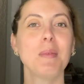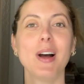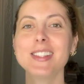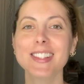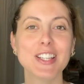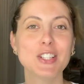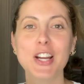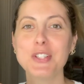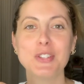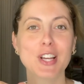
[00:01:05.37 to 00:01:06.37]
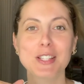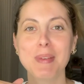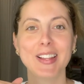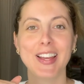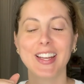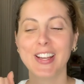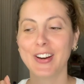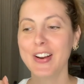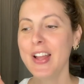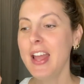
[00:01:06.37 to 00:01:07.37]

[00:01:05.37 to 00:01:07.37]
Constantly trying to adjust my lighting here.